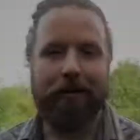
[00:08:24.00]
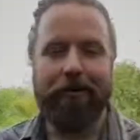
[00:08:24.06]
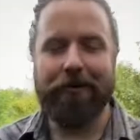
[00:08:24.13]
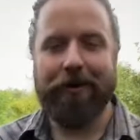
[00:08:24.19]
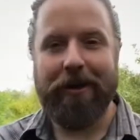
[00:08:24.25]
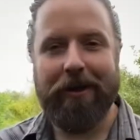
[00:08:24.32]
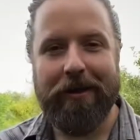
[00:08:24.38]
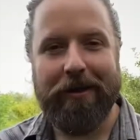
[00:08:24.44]

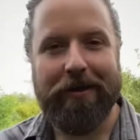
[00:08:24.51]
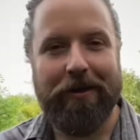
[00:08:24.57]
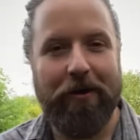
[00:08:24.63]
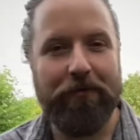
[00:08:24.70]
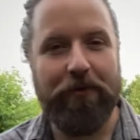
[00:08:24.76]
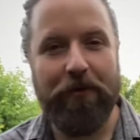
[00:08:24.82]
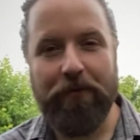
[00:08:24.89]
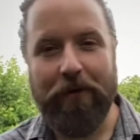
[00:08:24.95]
Okay, now
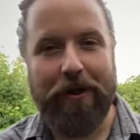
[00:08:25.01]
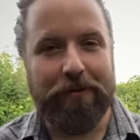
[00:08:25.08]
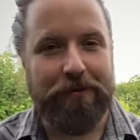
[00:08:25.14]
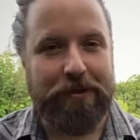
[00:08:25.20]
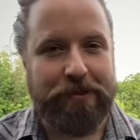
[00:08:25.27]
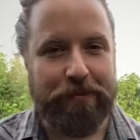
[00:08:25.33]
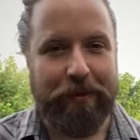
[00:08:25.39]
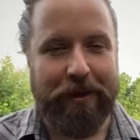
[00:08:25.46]
if you follow
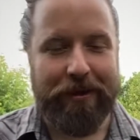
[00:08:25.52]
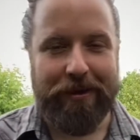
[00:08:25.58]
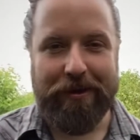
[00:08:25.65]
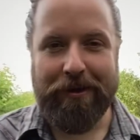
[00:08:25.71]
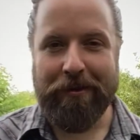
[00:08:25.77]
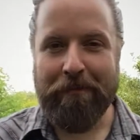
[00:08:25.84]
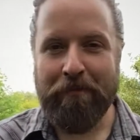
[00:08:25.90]
this method,